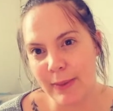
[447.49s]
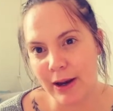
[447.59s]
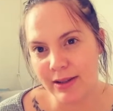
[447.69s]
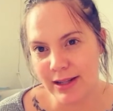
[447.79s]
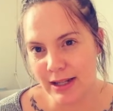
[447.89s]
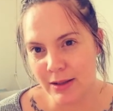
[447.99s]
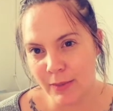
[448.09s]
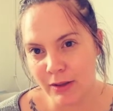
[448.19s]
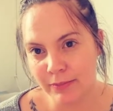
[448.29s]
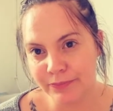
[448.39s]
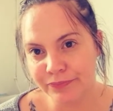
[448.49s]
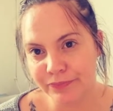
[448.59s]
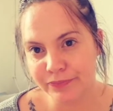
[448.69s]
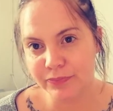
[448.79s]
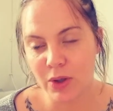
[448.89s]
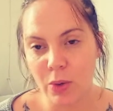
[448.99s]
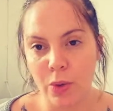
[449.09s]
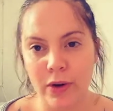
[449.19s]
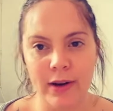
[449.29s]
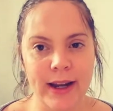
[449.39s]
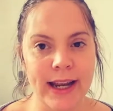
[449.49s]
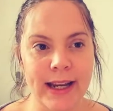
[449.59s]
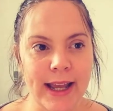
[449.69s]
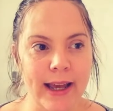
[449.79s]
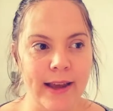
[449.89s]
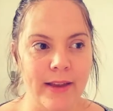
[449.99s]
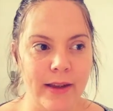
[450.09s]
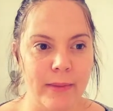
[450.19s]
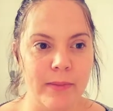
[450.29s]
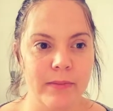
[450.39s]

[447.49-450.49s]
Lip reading: paracetamol or any other